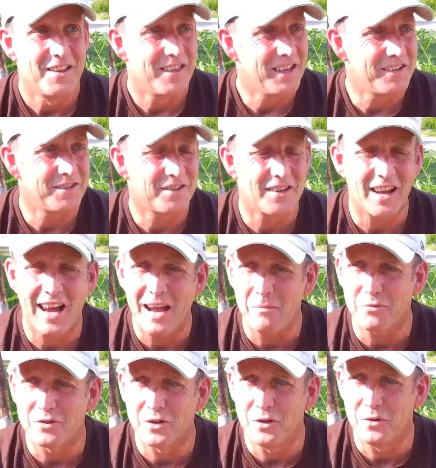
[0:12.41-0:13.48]
This
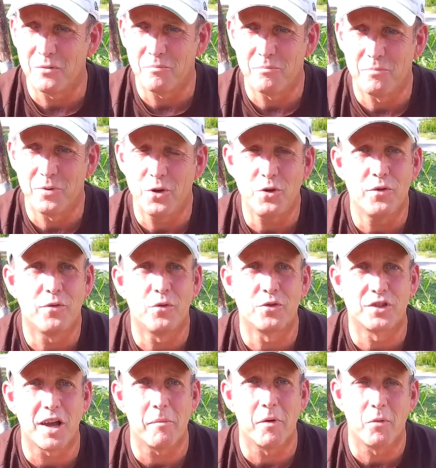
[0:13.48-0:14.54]
absolute beautiful
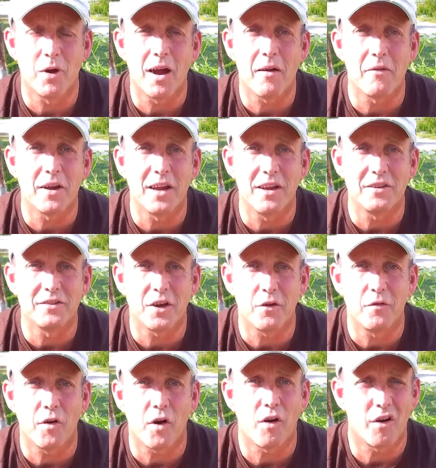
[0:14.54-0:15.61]
summer we're having here so
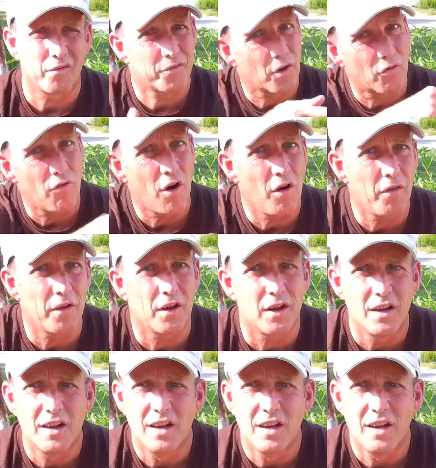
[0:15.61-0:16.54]
far after a rather